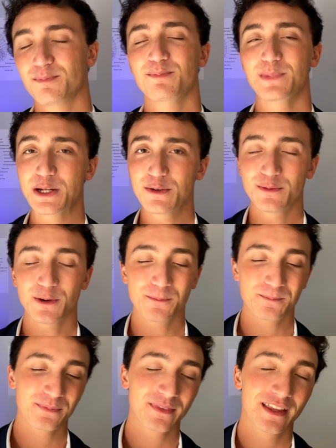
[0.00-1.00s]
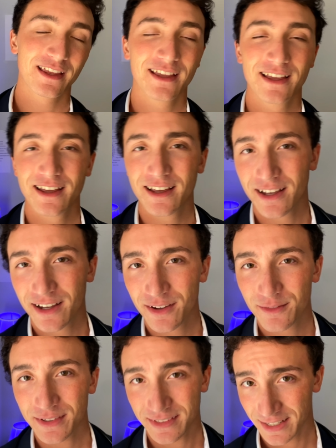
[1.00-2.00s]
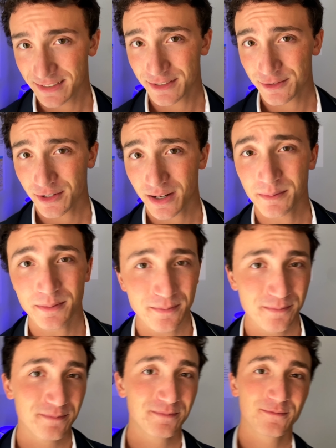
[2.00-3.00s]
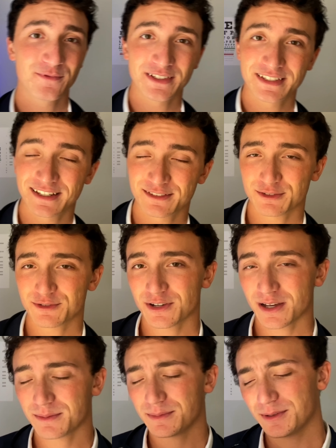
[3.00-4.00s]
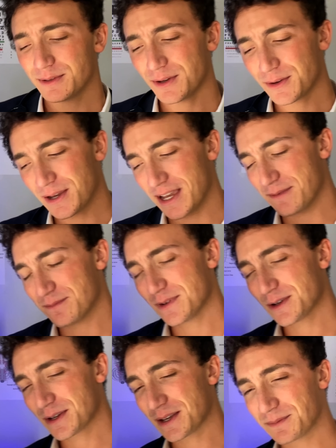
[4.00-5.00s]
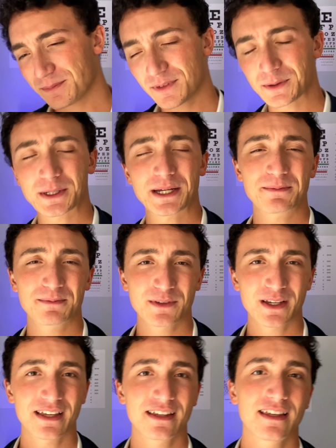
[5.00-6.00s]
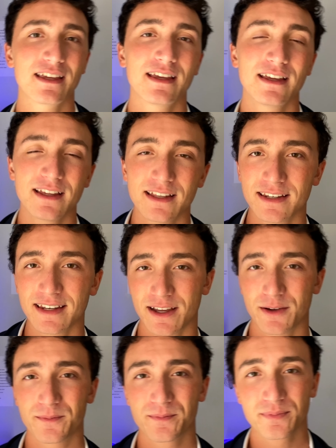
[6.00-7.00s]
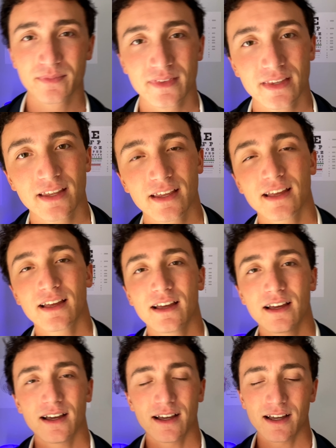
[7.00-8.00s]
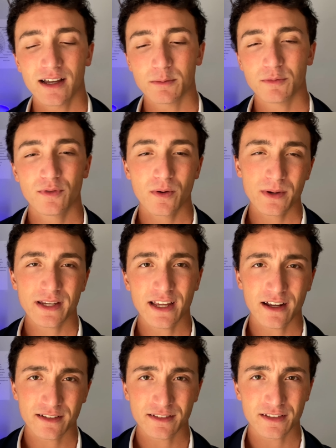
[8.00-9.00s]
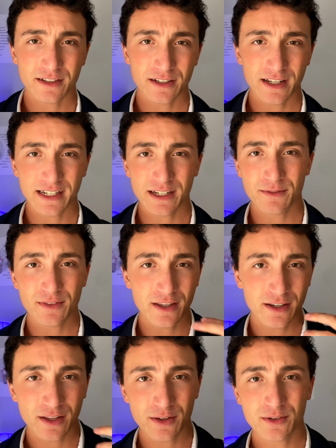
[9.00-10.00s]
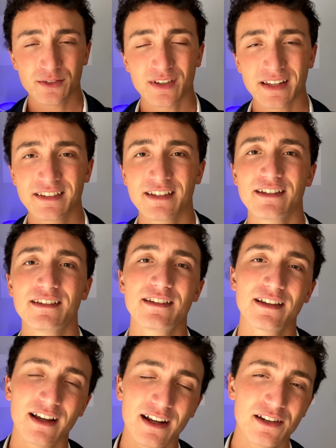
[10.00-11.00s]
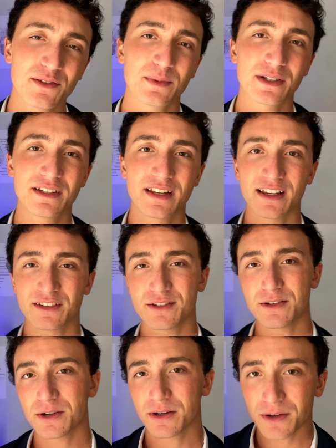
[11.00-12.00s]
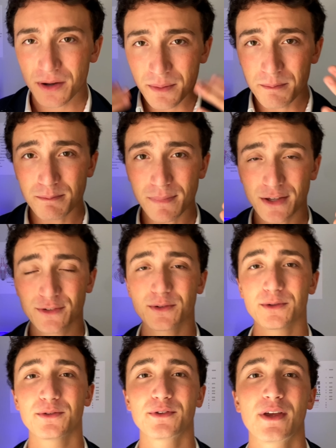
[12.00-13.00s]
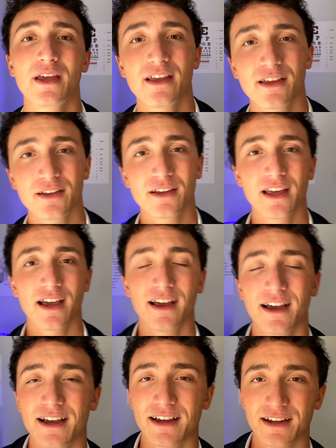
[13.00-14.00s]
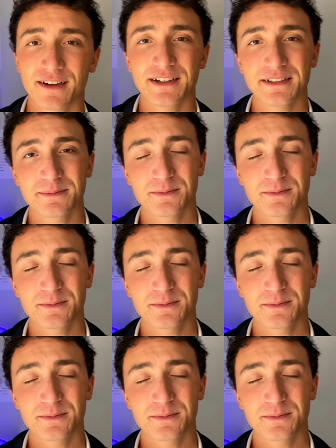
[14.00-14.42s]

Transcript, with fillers: Beautiful. Fantastic job. Fantastic job. Okay. Okay. Okay. Okay. Now, uh, before we get on to any of the other senses, I just want to test your muscles. Uh, all right.